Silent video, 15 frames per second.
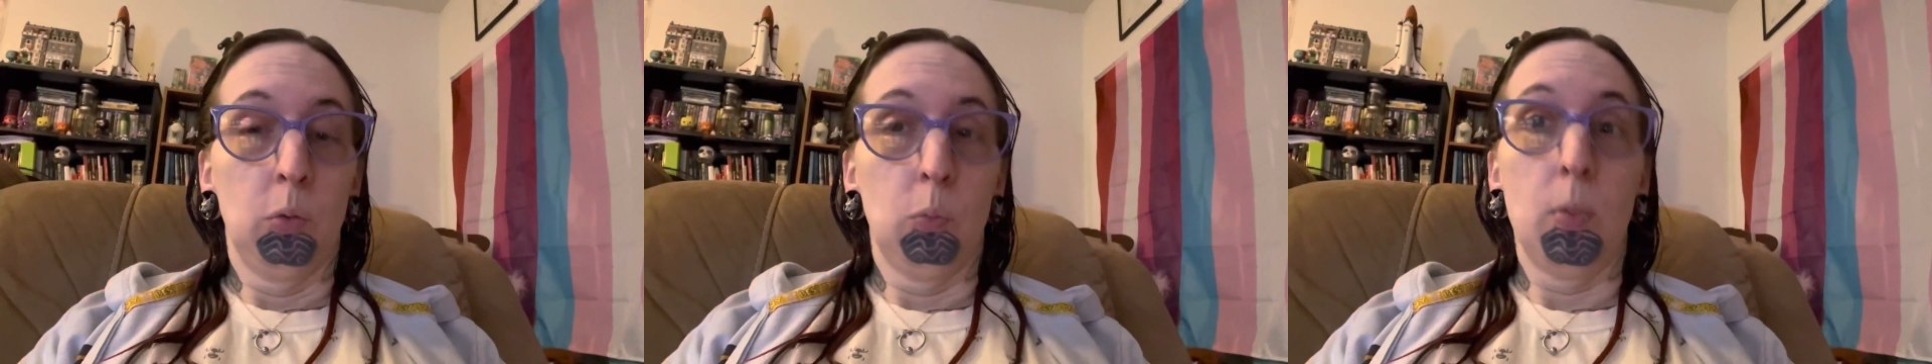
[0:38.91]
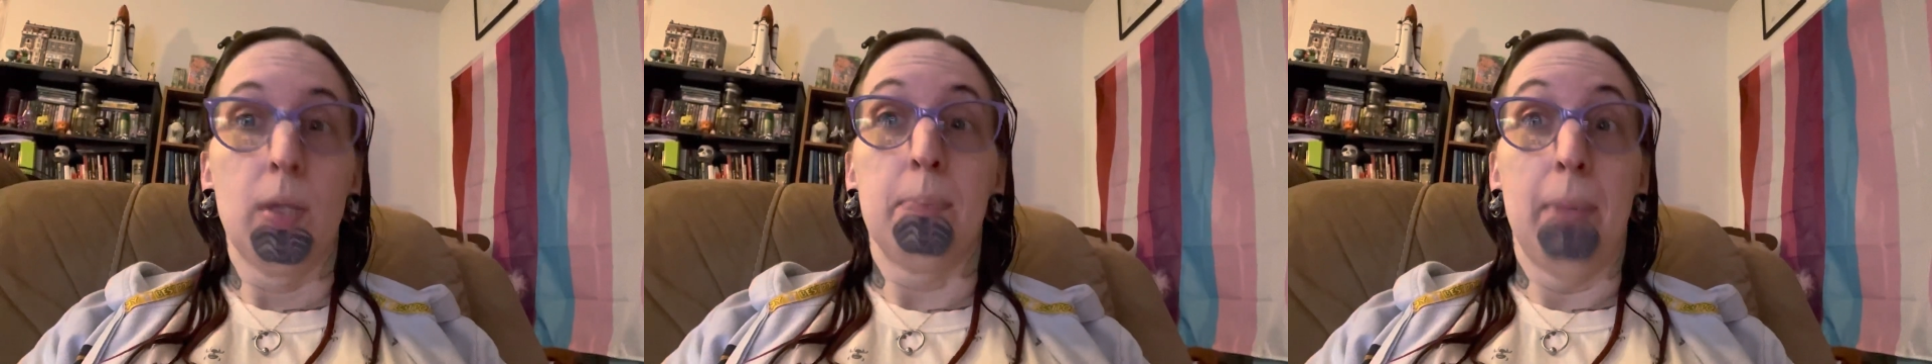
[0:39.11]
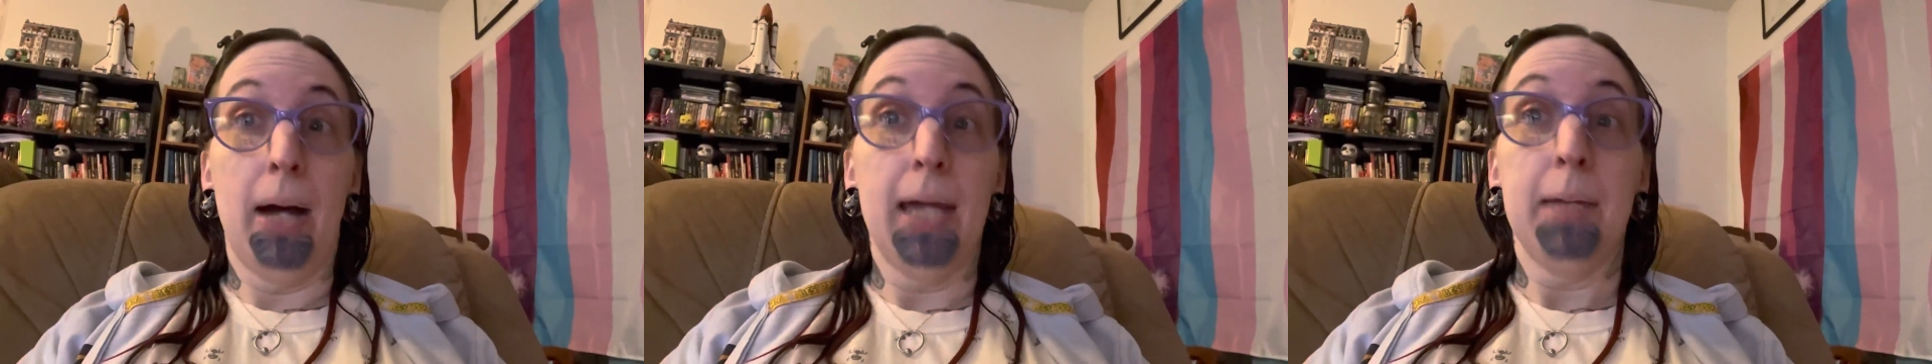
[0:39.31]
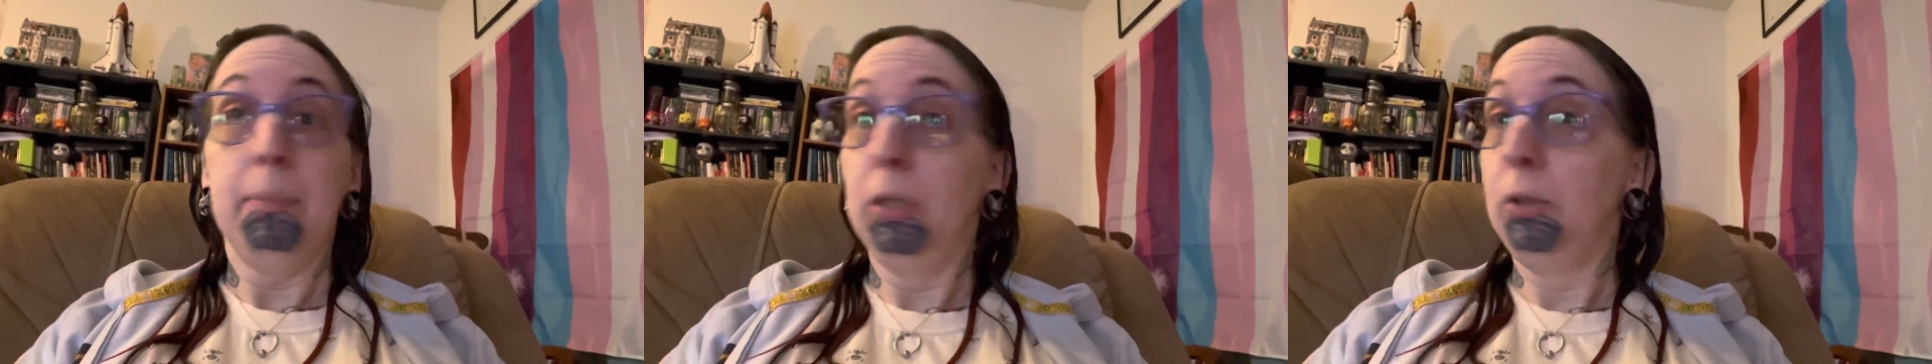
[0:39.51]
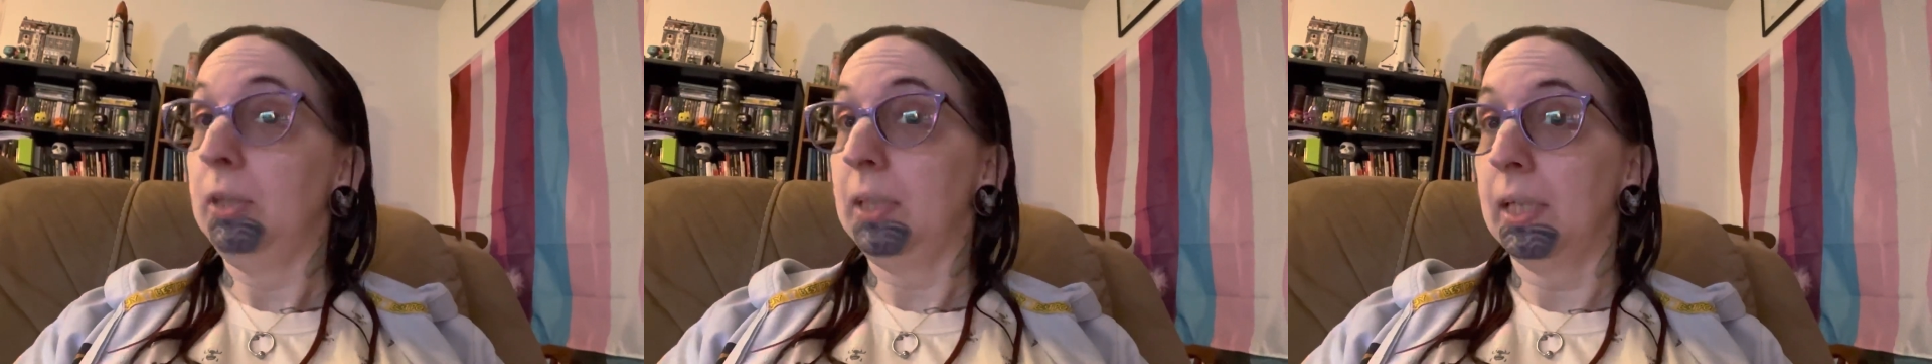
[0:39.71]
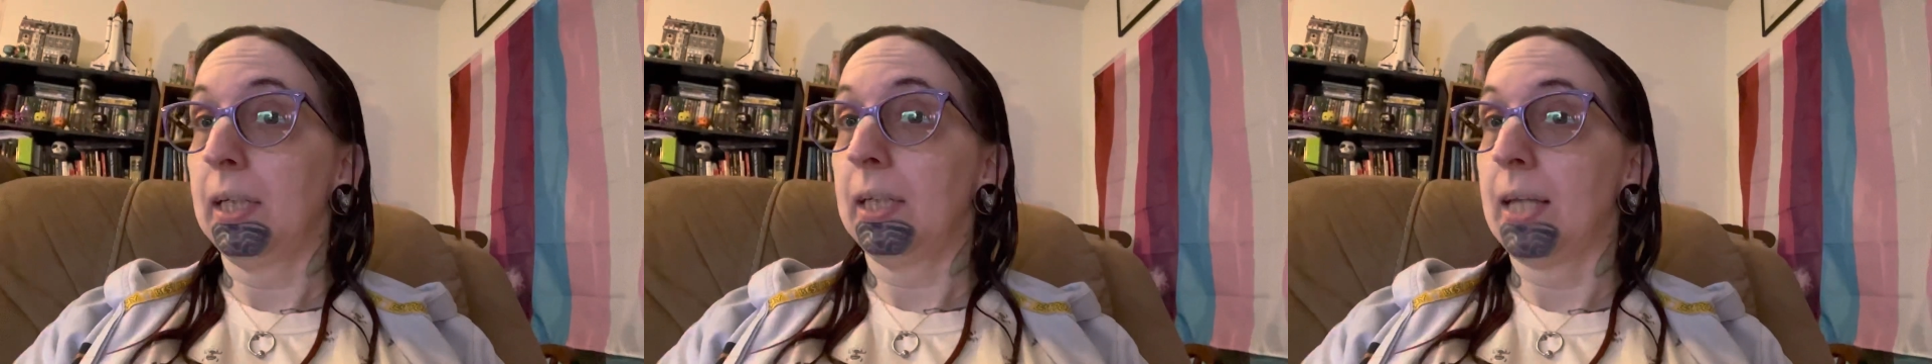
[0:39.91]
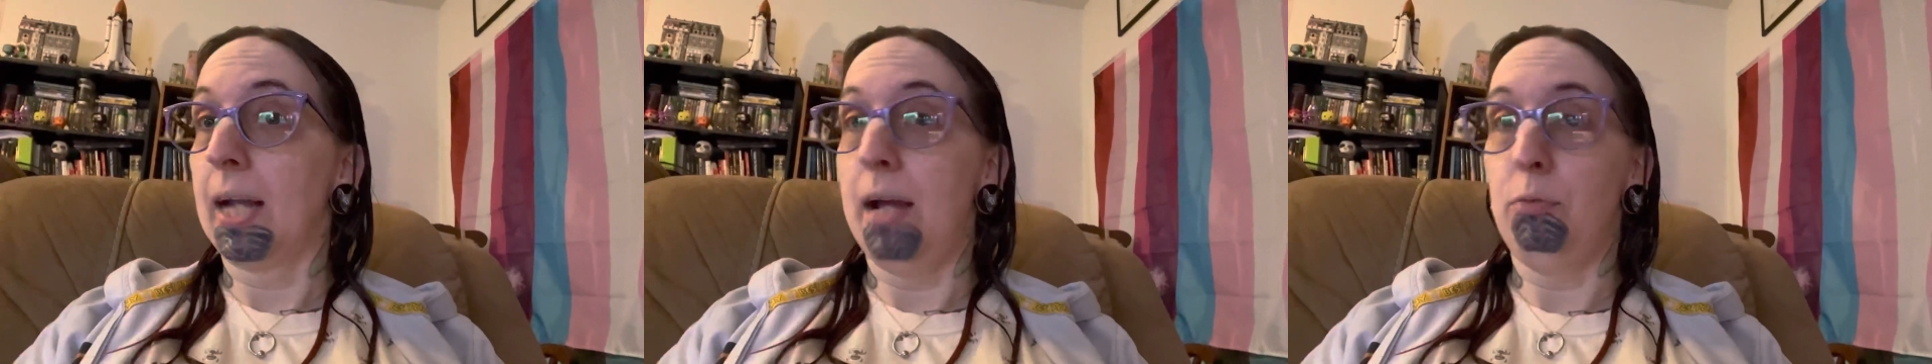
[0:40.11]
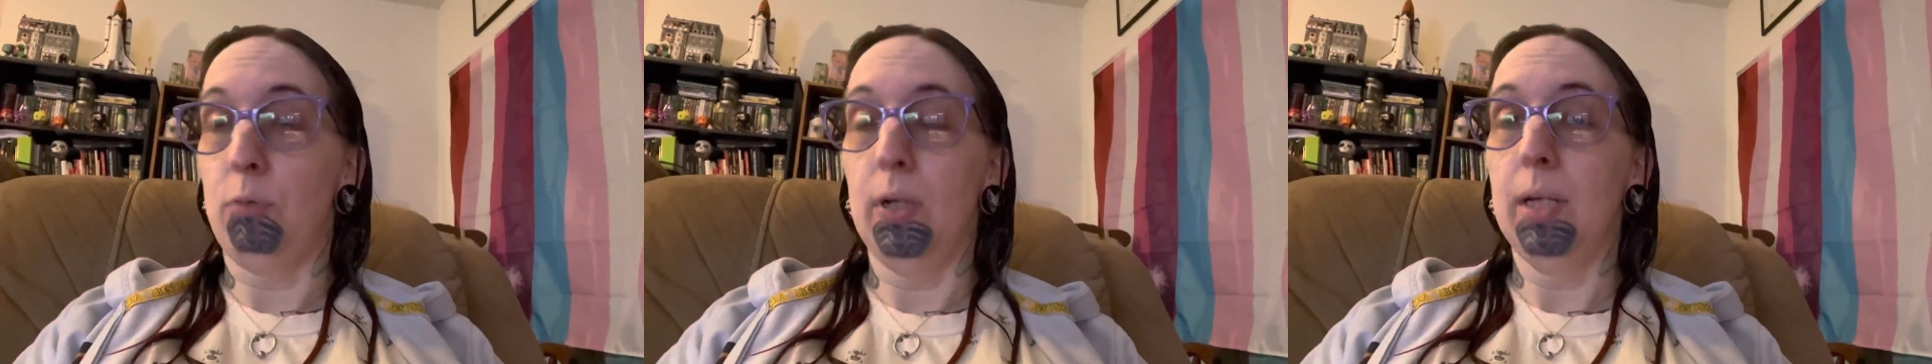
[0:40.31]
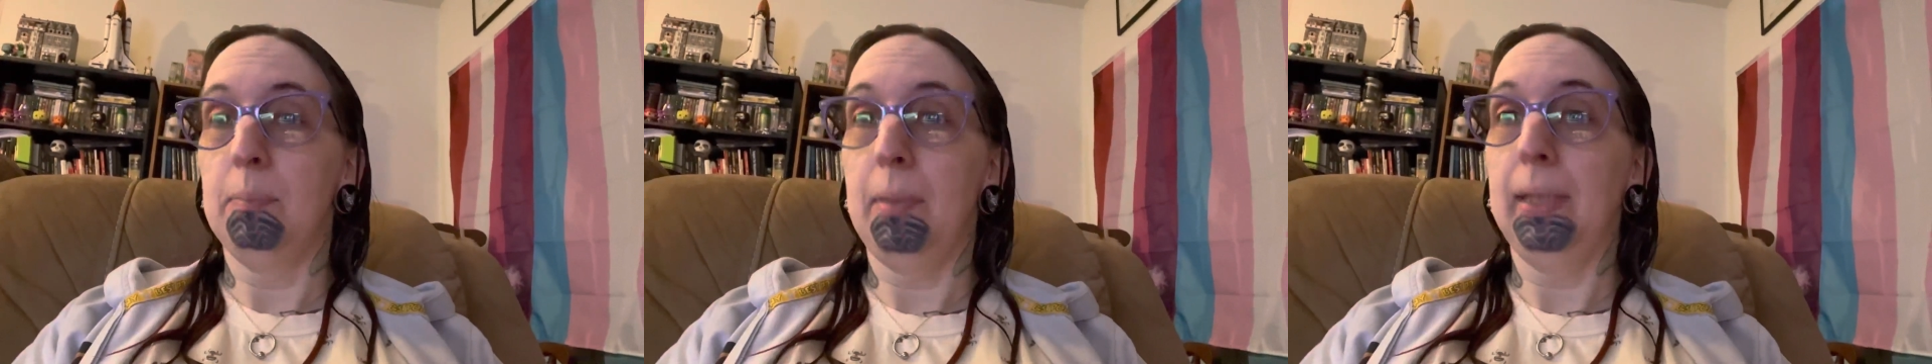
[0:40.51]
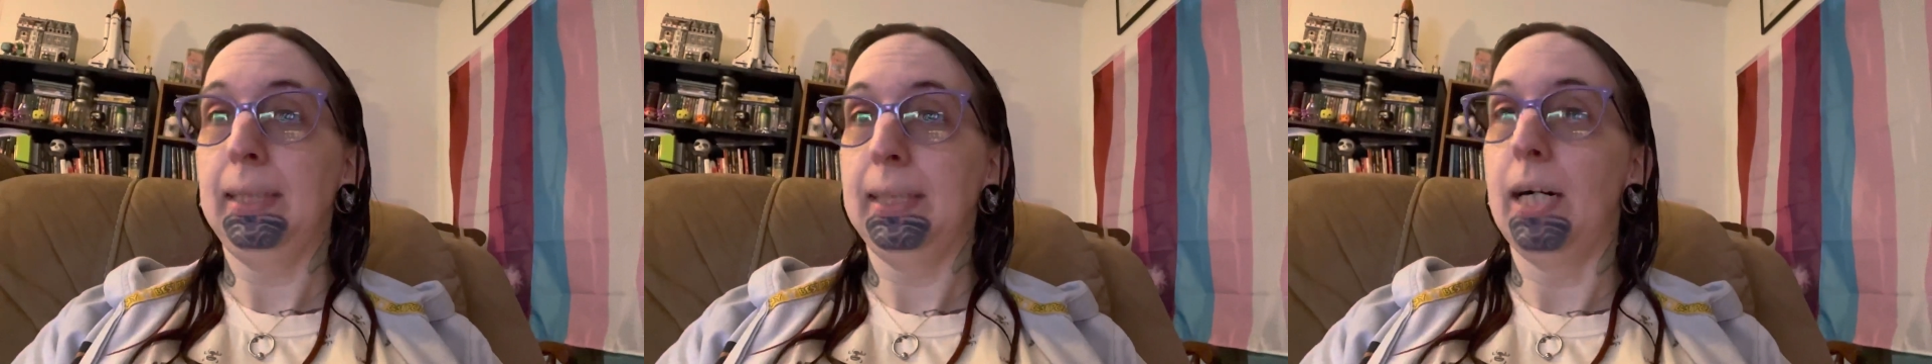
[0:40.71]
with my music that I've written
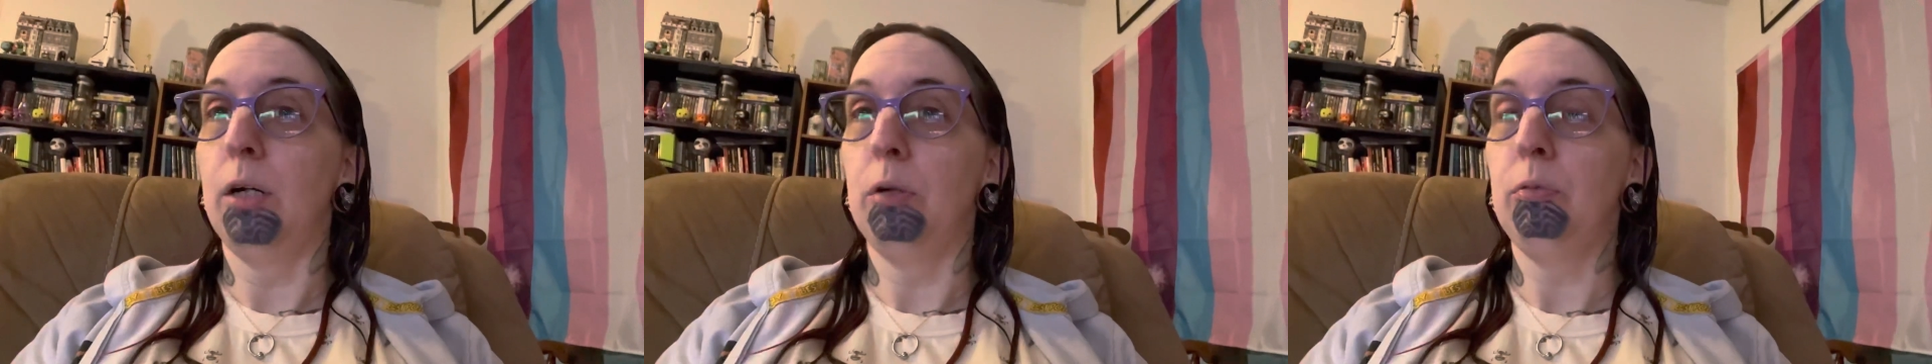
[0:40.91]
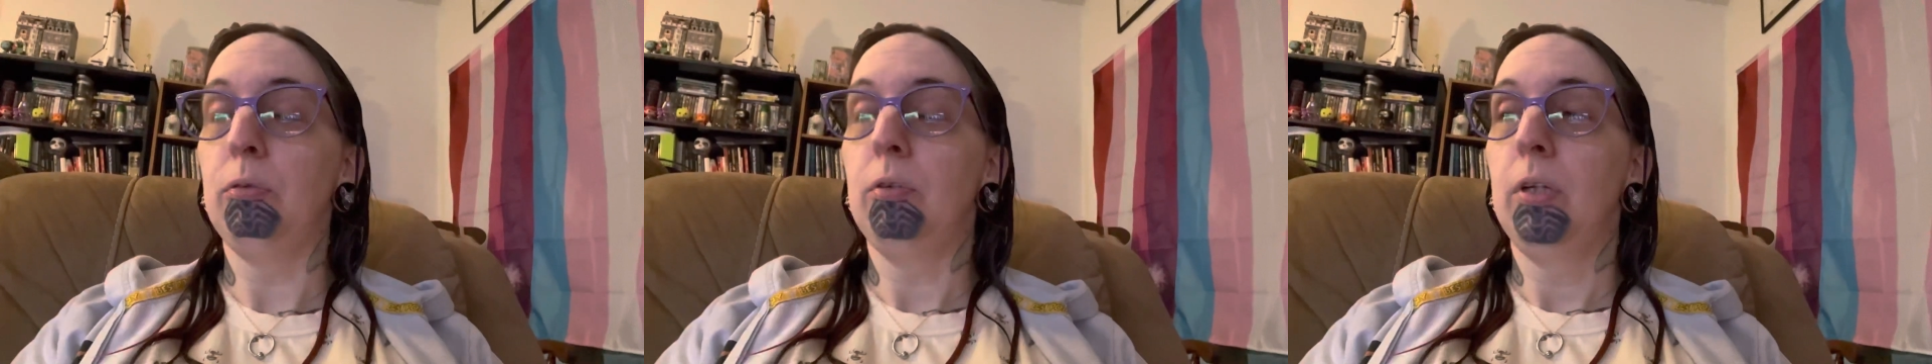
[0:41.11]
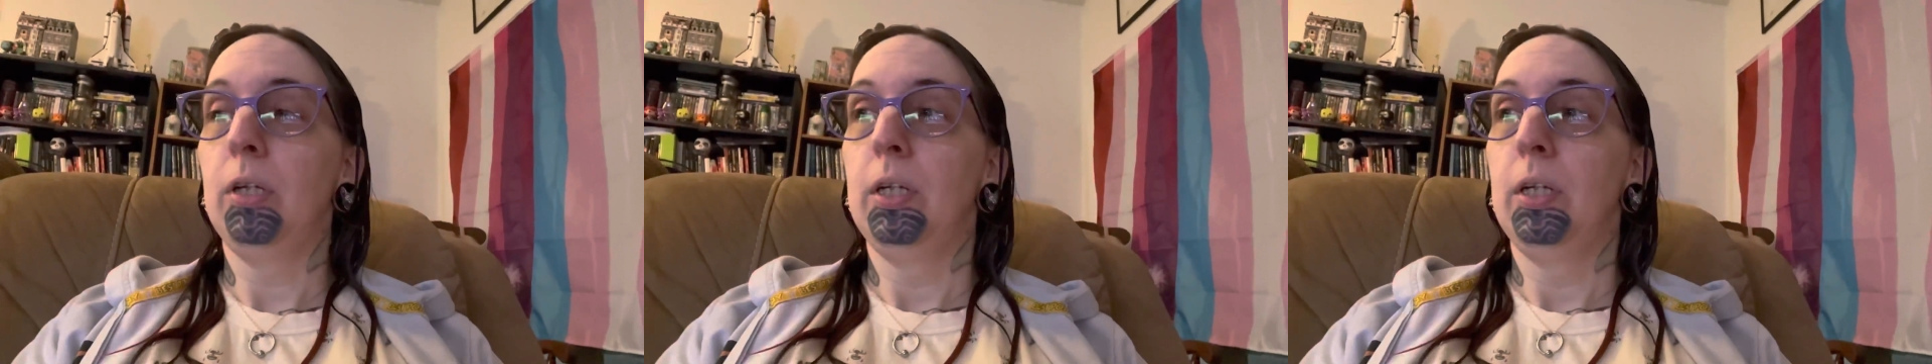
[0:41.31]
myself